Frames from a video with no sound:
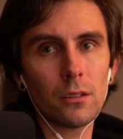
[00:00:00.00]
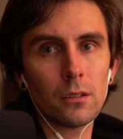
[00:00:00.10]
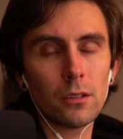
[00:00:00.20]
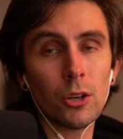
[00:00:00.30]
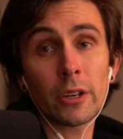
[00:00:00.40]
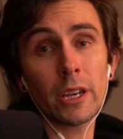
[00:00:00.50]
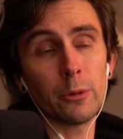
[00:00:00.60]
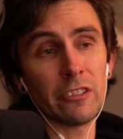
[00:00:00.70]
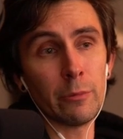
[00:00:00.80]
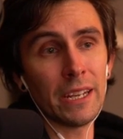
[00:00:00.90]
Okay,
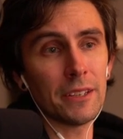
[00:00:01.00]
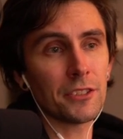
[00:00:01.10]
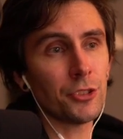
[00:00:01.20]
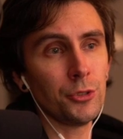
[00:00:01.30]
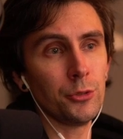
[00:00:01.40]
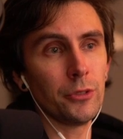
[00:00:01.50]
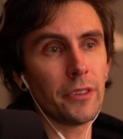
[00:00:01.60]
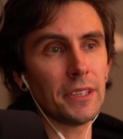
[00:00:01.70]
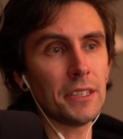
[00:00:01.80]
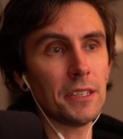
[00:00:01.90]
we've made it to
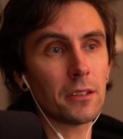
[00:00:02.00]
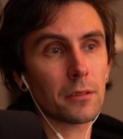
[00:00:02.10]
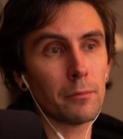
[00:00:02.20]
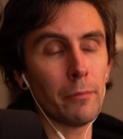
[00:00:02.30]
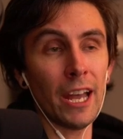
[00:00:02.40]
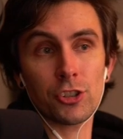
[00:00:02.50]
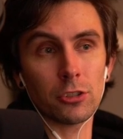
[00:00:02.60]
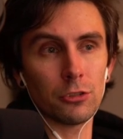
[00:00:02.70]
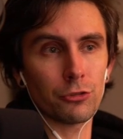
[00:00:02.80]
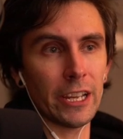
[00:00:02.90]
the
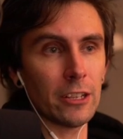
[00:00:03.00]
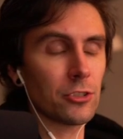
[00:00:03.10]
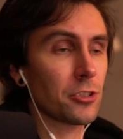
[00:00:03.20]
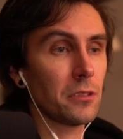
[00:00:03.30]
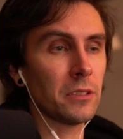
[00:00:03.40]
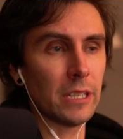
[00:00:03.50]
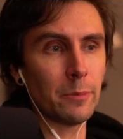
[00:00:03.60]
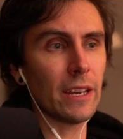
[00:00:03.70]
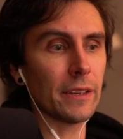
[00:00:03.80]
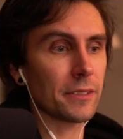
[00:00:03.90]
magical ranged
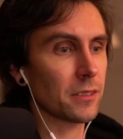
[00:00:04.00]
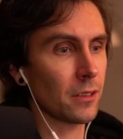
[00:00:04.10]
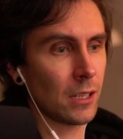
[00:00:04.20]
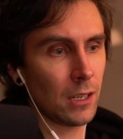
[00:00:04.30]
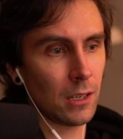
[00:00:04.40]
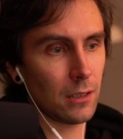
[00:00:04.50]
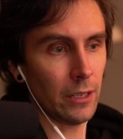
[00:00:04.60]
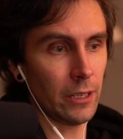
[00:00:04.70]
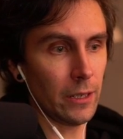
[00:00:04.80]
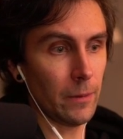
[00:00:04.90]
DPS.
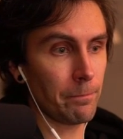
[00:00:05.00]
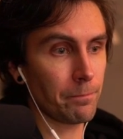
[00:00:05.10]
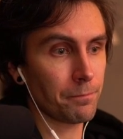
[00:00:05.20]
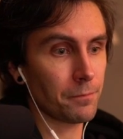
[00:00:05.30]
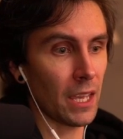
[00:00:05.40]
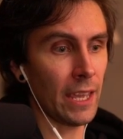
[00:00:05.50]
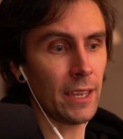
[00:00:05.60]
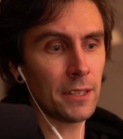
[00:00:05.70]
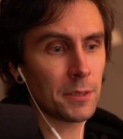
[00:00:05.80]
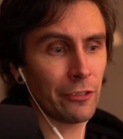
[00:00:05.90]

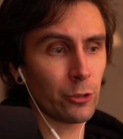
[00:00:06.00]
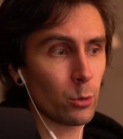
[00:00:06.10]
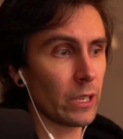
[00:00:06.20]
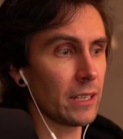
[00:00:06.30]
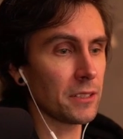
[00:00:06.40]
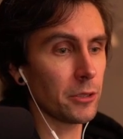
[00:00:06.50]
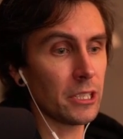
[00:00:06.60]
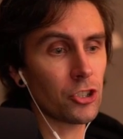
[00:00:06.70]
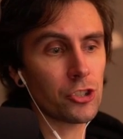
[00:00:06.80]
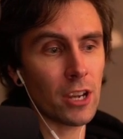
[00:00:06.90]
And before we get into
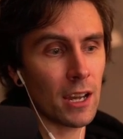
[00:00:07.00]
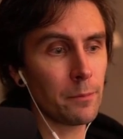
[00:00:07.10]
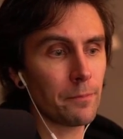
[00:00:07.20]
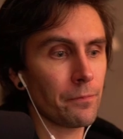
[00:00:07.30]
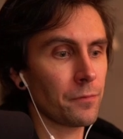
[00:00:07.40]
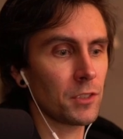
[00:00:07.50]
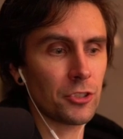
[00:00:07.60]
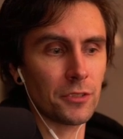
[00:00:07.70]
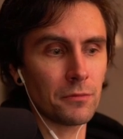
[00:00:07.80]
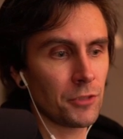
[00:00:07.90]
each job,
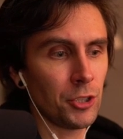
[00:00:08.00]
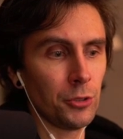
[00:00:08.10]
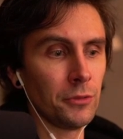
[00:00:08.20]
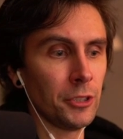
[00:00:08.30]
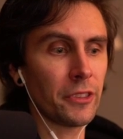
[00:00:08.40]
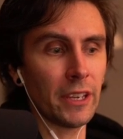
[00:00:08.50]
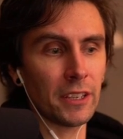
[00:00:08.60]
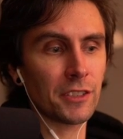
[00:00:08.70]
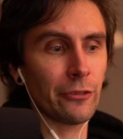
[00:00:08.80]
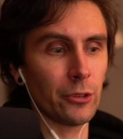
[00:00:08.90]
just two new
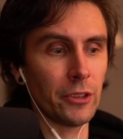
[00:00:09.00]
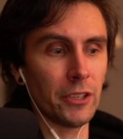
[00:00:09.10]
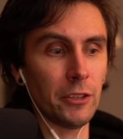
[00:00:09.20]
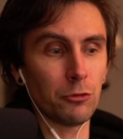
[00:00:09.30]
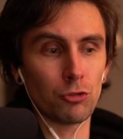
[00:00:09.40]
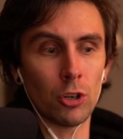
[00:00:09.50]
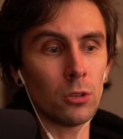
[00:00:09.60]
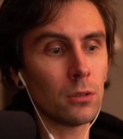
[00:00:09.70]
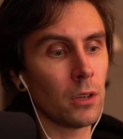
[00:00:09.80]
things for the roll.